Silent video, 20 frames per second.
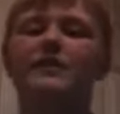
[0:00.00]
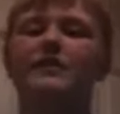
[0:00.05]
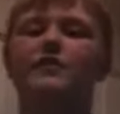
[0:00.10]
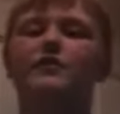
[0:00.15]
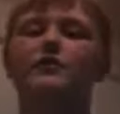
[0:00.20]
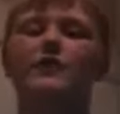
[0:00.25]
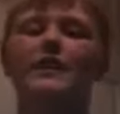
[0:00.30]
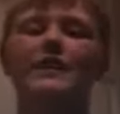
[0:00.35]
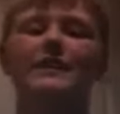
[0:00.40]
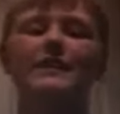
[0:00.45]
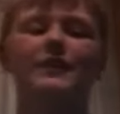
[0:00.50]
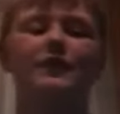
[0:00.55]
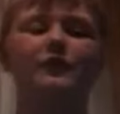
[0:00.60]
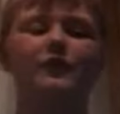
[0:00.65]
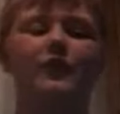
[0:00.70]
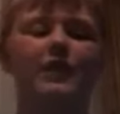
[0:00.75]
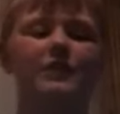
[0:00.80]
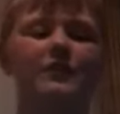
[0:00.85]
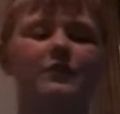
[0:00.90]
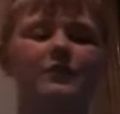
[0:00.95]
is Crazy
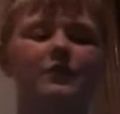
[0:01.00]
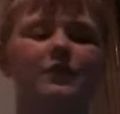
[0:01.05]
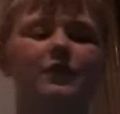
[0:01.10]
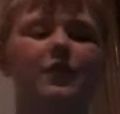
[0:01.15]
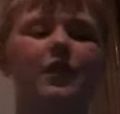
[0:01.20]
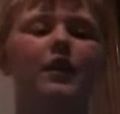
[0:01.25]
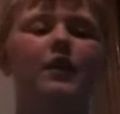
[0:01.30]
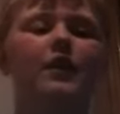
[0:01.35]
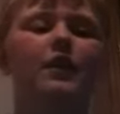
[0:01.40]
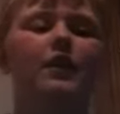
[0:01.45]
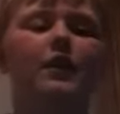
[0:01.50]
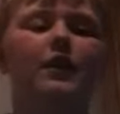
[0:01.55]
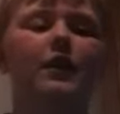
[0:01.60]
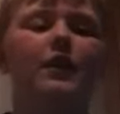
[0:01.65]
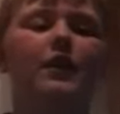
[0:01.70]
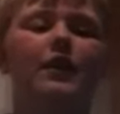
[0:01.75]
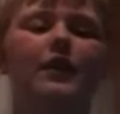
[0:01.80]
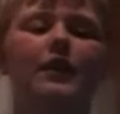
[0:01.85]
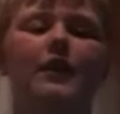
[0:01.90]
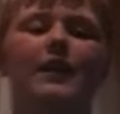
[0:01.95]
Crazzle.
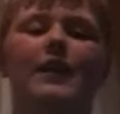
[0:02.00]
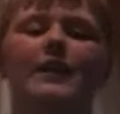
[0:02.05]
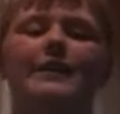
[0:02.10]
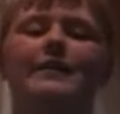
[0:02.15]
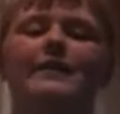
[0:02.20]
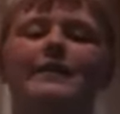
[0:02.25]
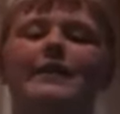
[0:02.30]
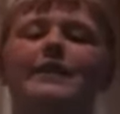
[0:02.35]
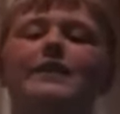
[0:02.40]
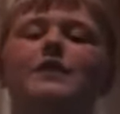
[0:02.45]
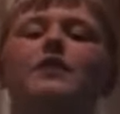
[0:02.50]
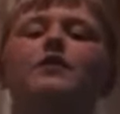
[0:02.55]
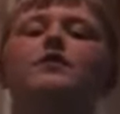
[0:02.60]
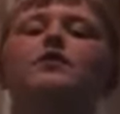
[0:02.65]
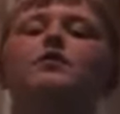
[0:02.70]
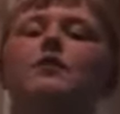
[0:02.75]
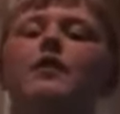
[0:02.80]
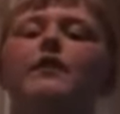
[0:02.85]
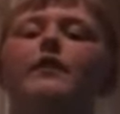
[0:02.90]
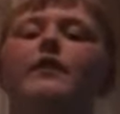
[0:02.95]
And he's
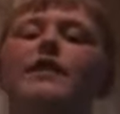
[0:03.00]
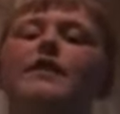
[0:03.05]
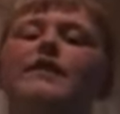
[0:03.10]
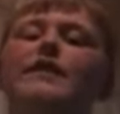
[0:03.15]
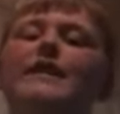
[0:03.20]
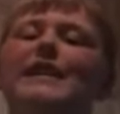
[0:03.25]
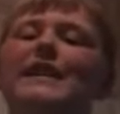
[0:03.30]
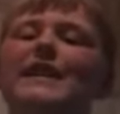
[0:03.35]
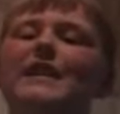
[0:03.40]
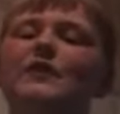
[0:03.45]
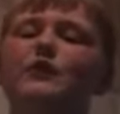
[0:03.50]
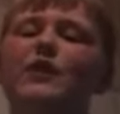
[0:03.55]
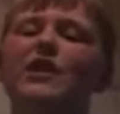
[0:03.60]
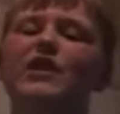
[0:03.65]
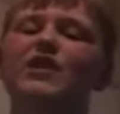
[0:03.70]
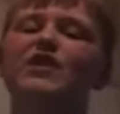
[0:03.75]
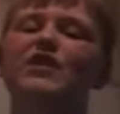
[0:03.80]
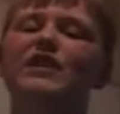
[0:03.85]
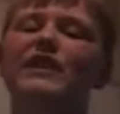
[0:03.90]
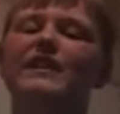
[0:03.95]
also my friend. I think he
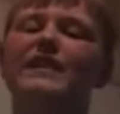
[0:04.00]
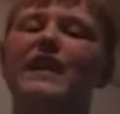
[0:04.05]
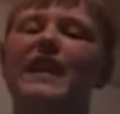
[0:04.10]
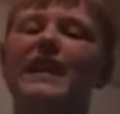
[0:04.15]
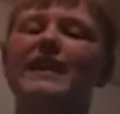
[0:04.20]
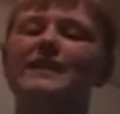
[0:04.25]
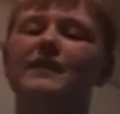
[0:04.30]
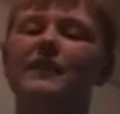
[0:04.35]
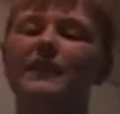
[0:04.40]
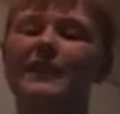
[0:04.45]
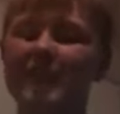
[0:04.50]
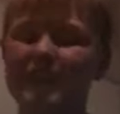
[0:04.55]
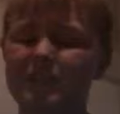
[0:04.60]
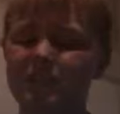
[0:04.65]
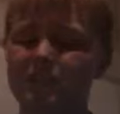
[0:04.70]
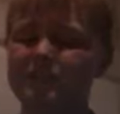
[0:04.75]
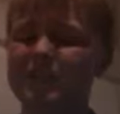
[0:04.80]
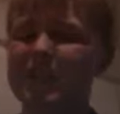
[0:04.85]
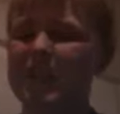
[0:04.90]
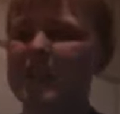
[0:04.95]
reached nearly 10, I think he's
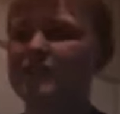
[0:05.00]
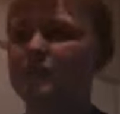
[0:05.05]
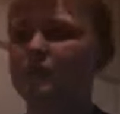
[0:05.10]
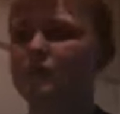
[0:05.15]
on 10